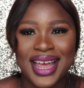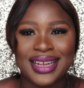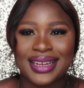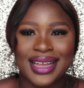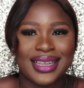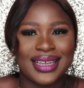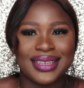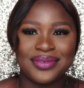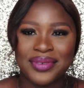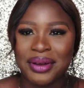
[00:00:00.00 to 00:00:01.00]
and that
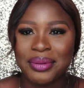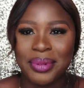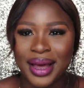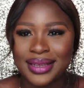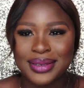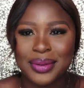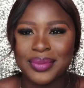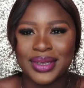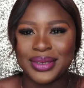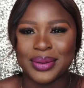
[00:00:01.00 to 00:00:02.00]
is very bad,
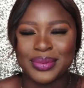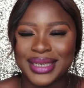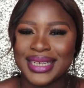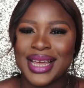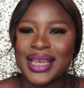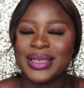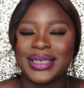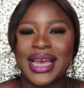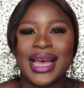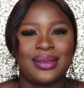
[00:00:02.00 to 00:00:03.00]
something.
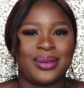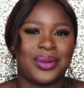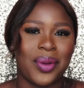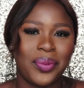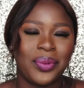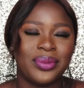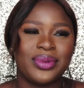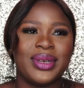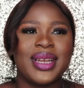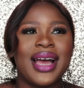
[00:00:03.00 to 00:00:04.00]
So she has to stop
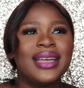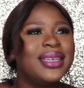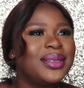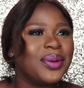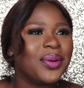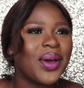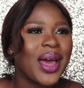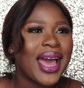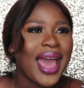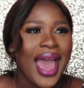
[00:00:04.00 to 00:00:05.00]
doing her keto.
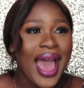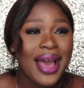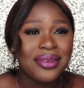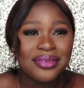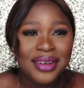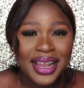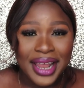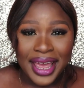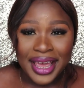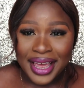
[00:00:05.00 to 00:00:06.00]
And we were
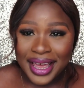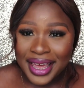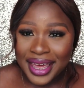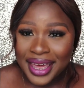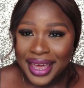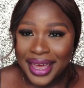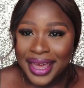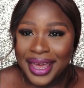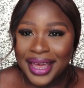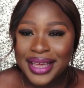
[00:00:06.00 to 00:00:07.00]
like,
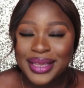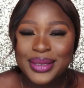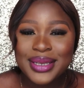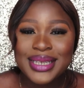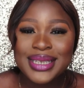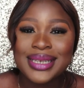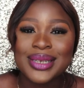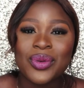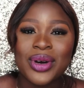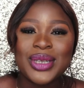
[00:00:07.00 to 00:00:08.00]
ketosis
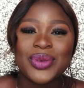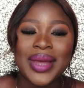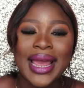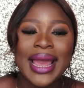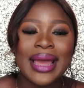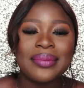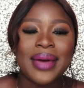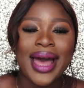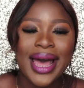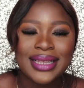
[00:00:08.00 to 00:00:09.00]
is what we aim
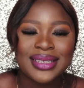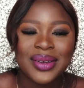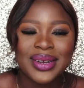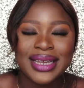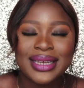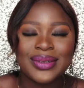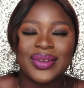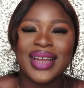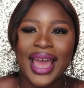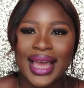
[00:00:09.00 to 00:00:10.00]
at on a
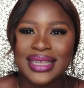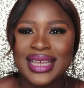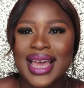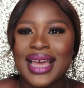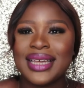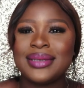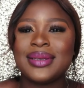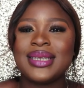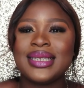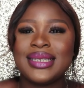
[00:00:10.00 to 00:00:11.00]
keto diet.
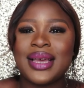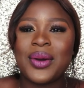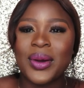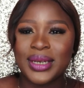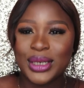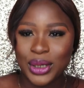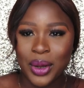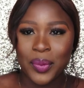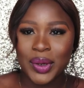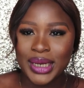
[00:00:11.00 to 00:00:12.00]
Ketosis is a condition
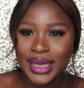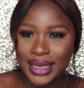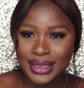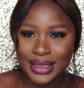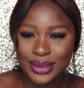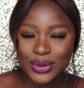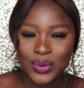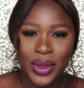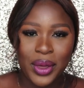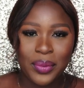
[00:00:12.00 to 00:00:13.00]
your body gets
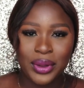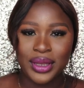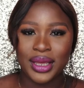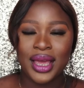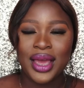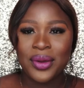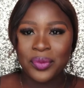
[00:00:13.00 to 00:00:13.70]
into where your body,